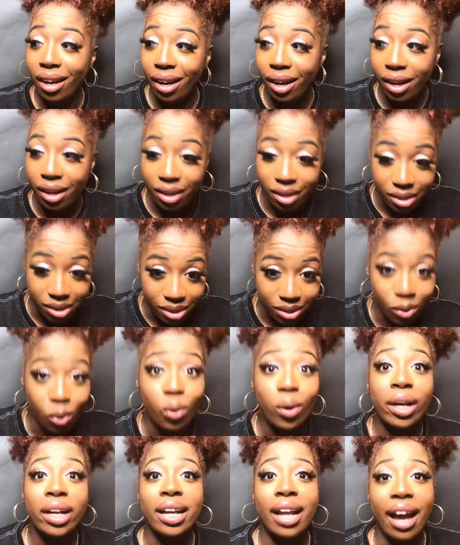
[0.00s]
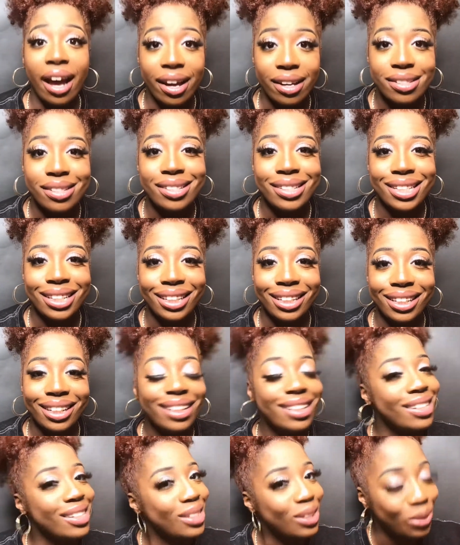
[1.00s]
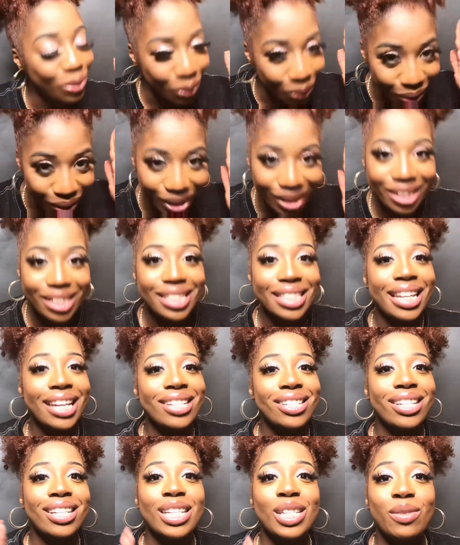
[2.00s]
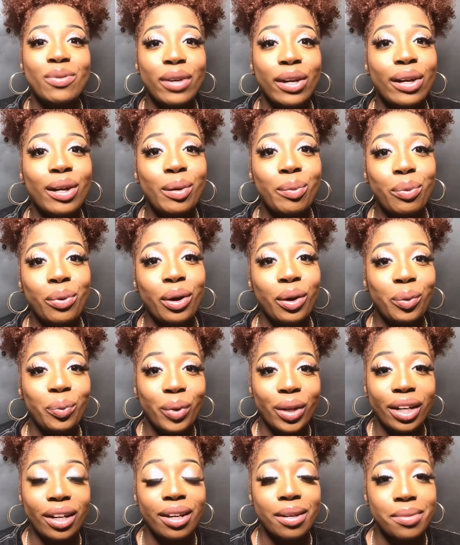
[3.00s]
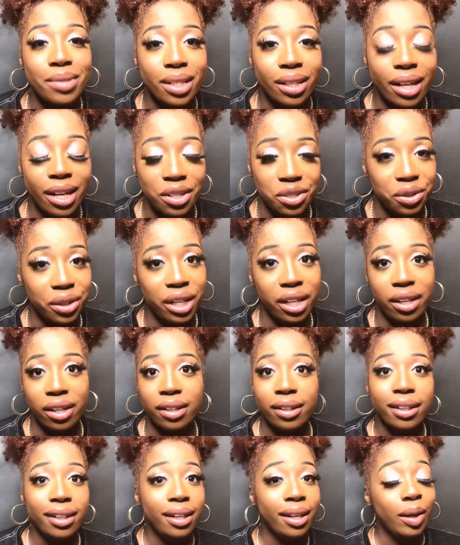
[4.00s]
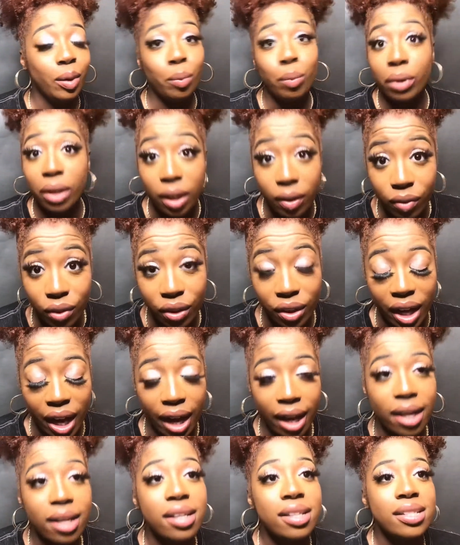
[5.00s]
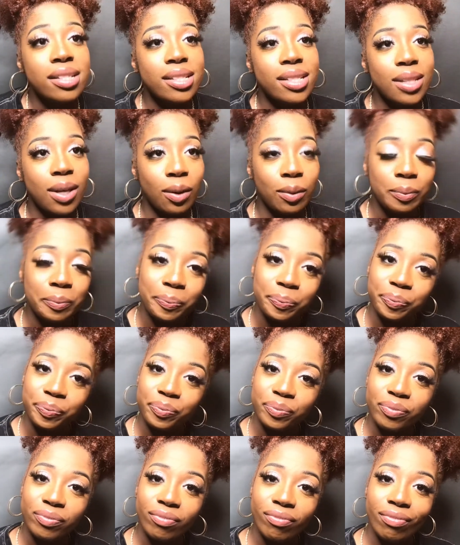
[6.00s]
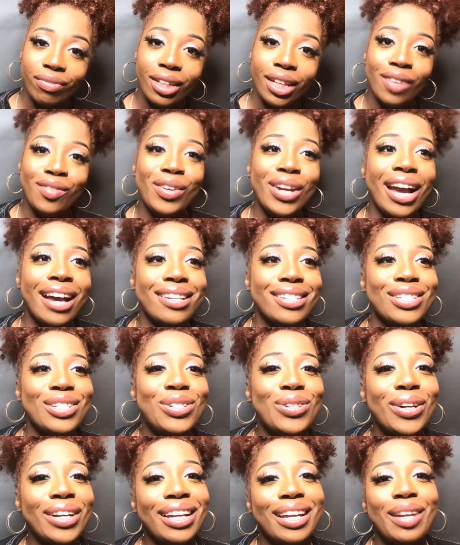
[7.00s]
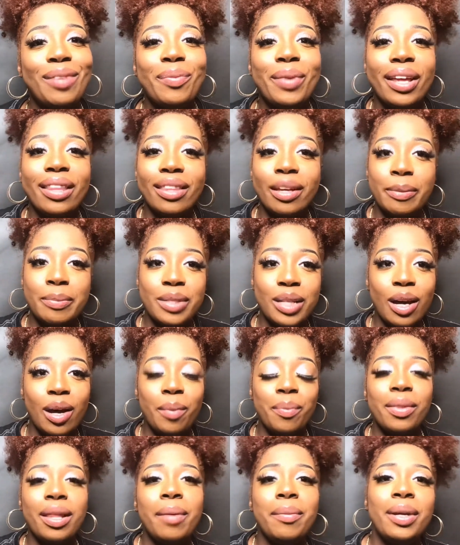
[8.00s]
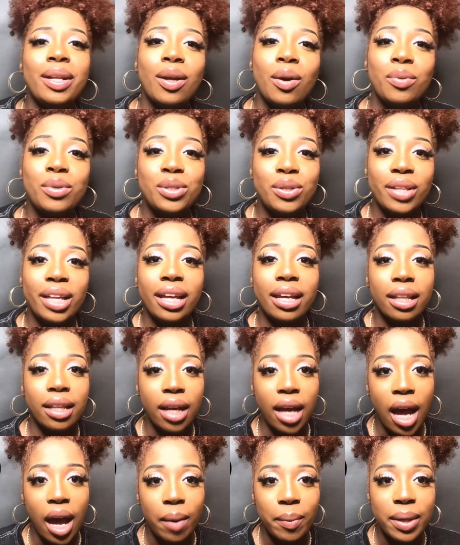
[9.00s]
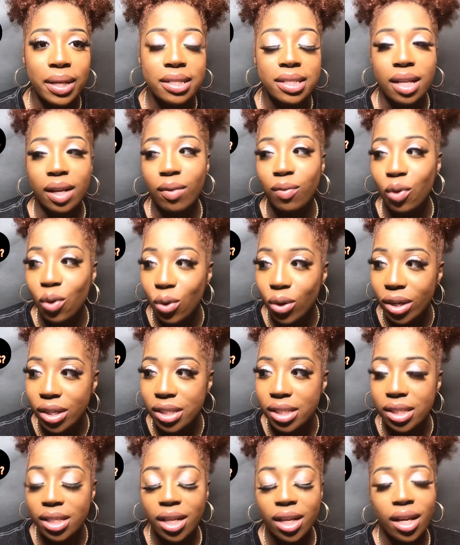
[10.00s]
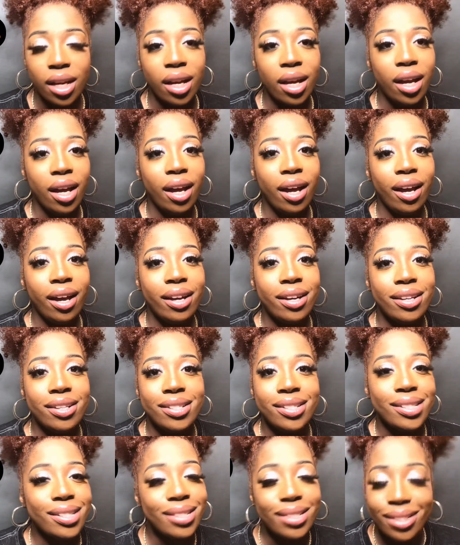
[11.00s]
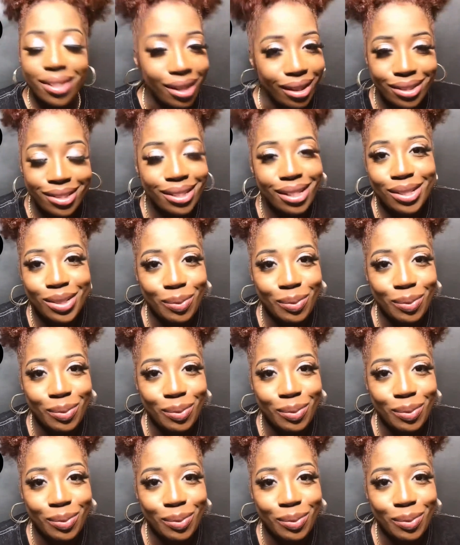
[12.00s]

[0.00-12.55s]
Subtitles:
is organized, because organization is very important when it comes to natural hair, believe it or not. So if you guys enjoyed it, give me a thumbs up. Let me know what you think in the comments. And of course, it's such a